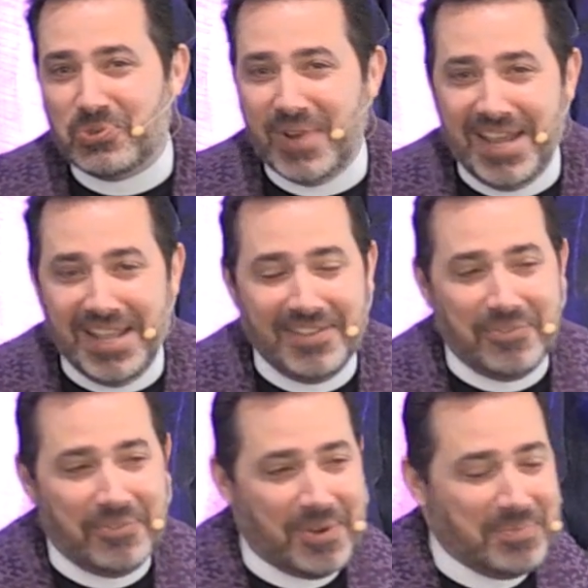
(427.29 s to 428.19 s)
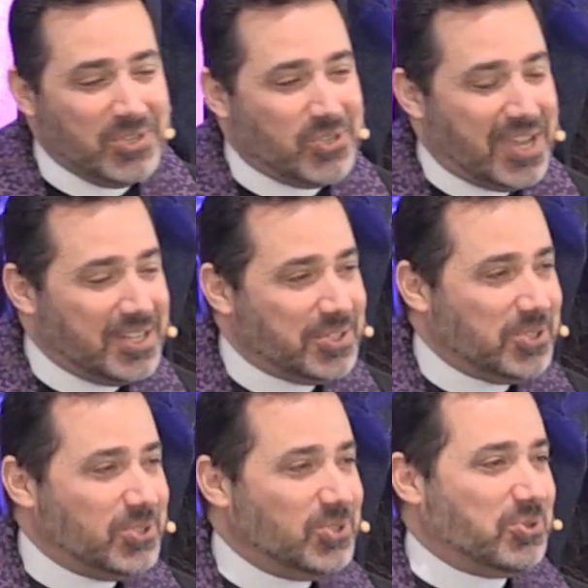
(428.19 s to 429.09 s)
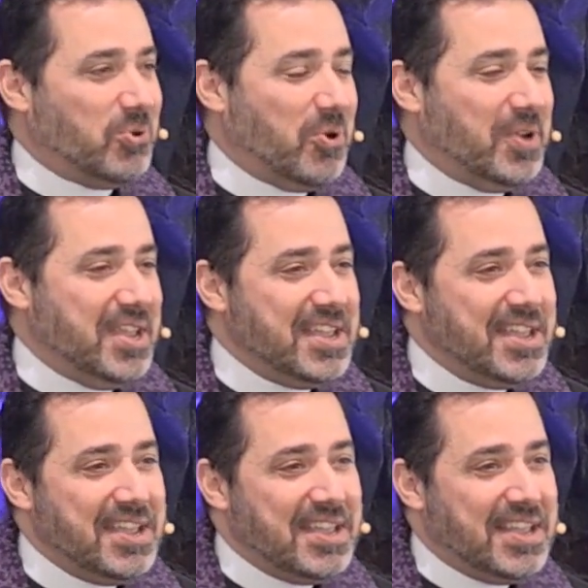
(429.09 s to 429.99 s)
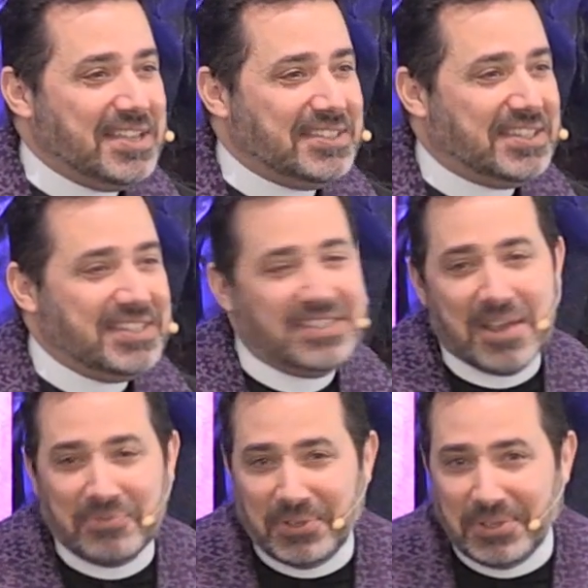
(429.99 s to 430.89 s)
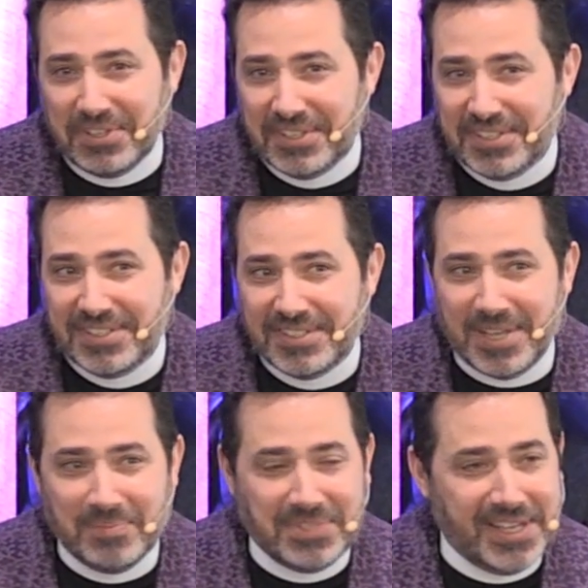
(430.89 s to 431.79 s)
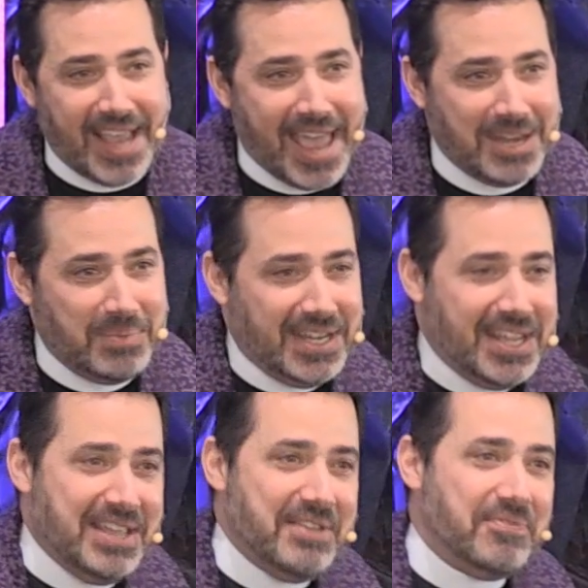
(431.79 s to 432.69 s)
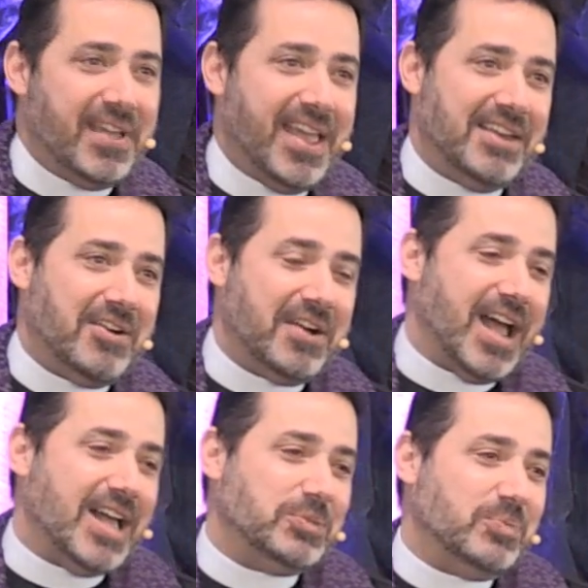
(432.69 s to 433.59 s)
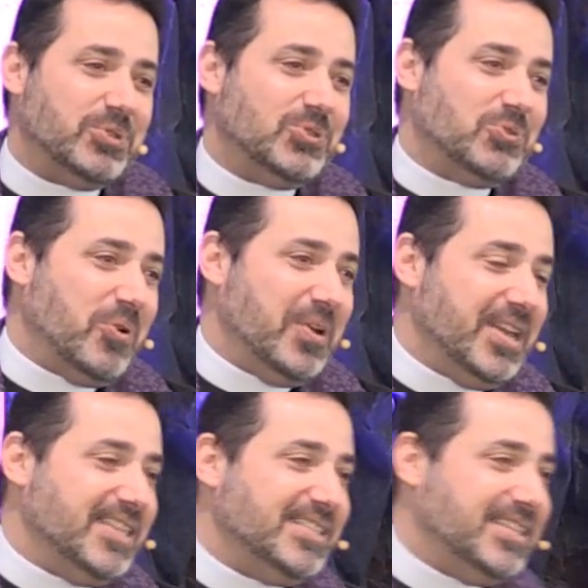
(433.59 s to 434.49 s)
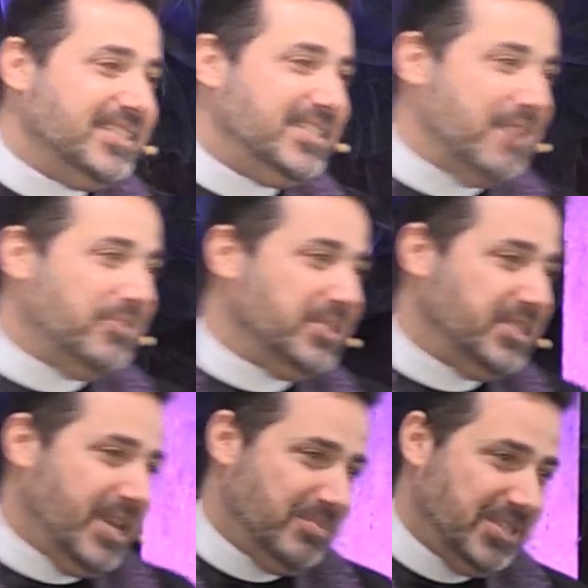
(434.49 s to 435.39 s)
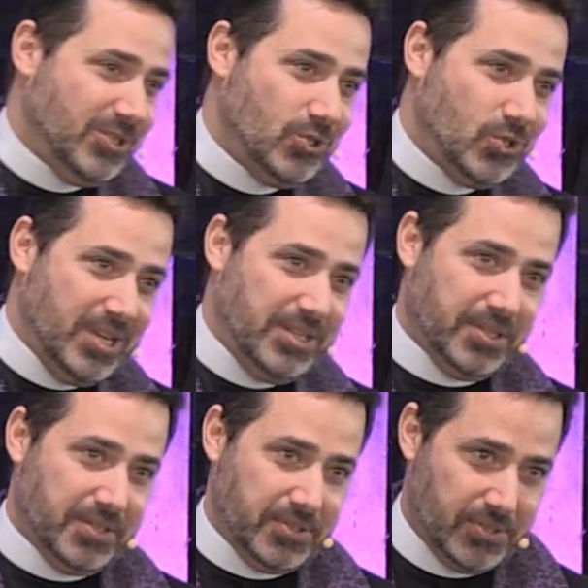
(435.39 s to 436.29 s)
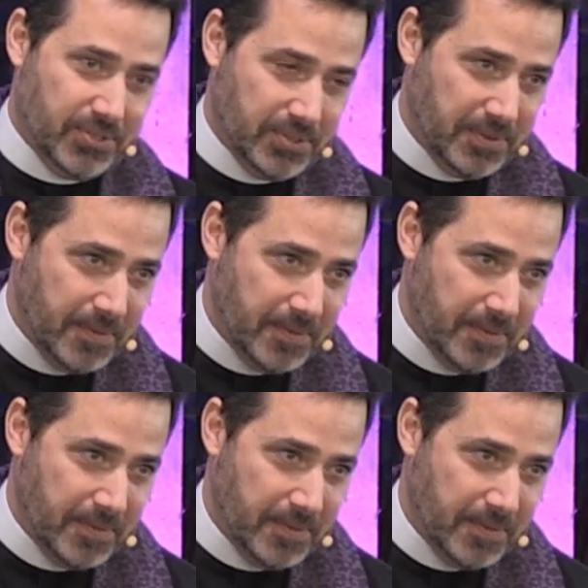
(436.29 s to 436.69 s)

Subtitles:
reading from the Genesis story is the devil tempting Adam and Eve, and our gospel story is the devil tempting Jesus.